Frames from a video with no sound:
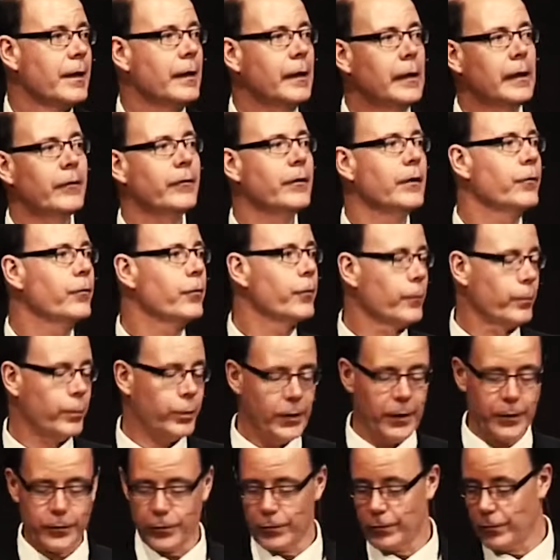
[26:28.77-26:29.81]
Living for
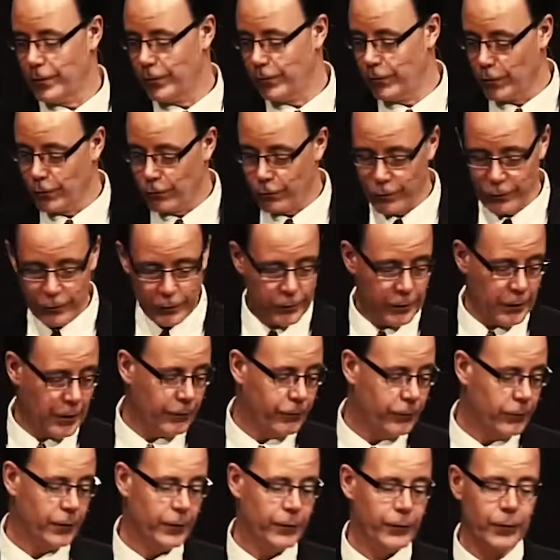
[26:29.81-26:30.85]
pleasure, living for
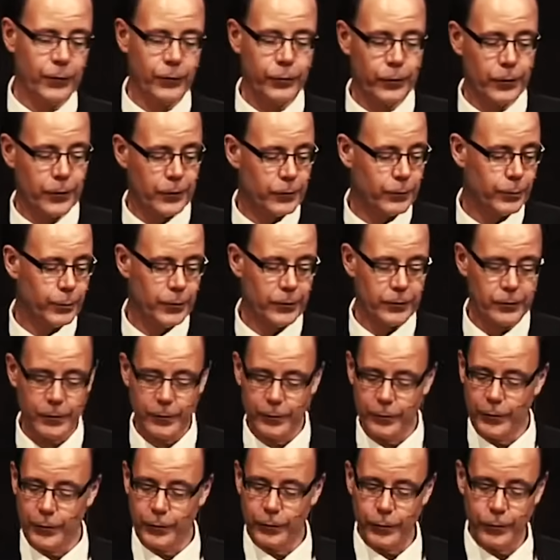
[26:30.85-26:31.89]
stuff, living for experience,
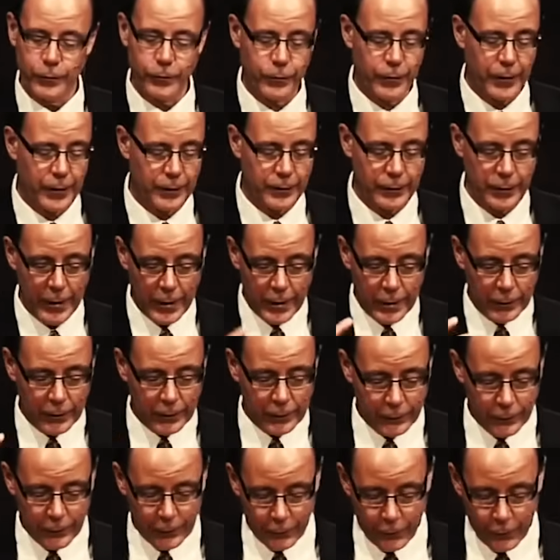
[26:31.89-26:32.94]
living for fun,
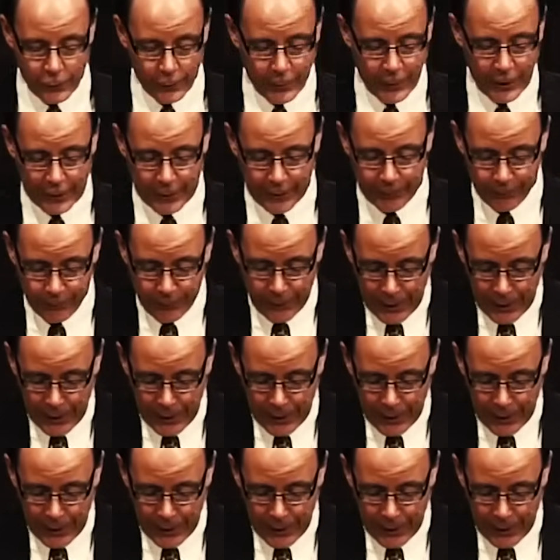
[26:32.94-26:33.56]
living for money.